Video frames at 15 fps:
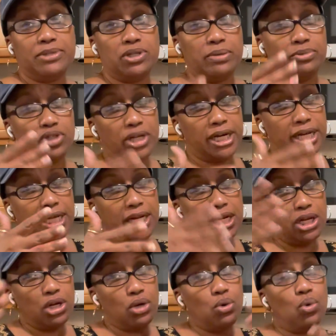So I'm trying to get it
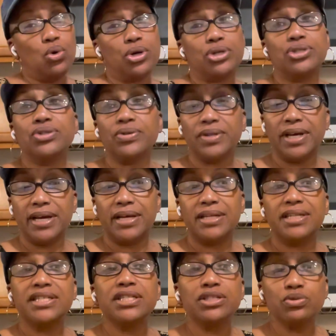in order so that
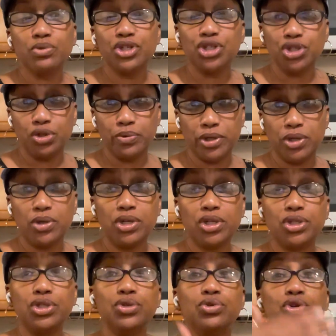this is what you do when you cook too.